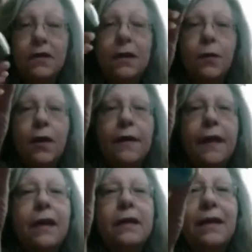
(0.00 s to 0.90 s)
anywhere
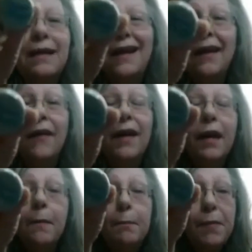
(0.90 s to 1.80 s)
they carry
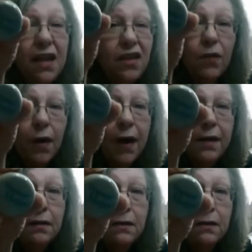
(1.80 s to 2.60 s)
bead thread.